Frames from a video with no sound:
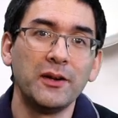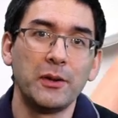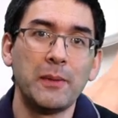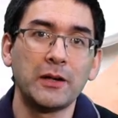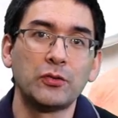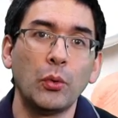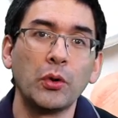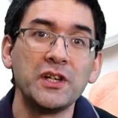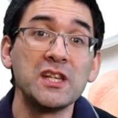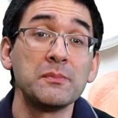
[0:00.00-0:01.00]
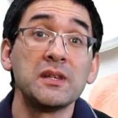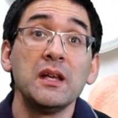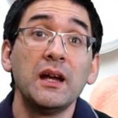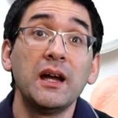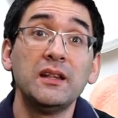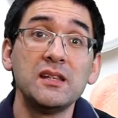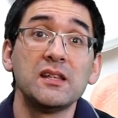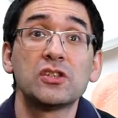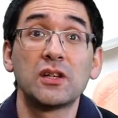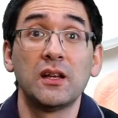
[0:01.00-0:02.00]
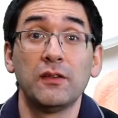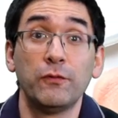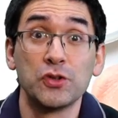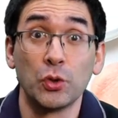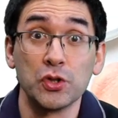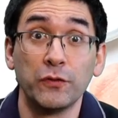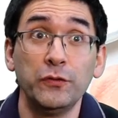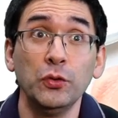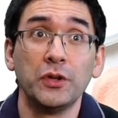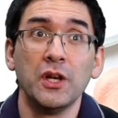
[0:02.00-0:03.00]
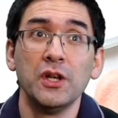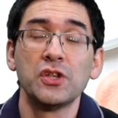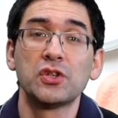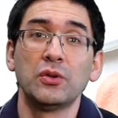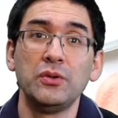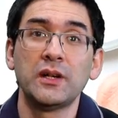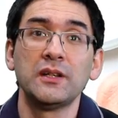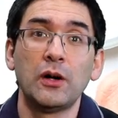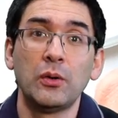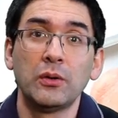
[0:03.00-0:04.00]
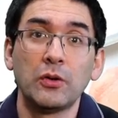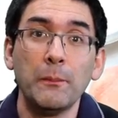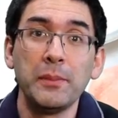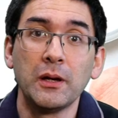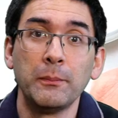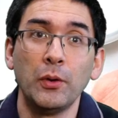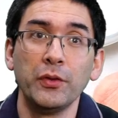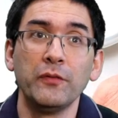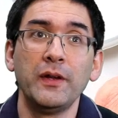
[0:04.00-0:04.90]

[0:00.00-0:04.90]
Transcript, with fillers: other microorganisms. And this is a source of food. So you can now compare both of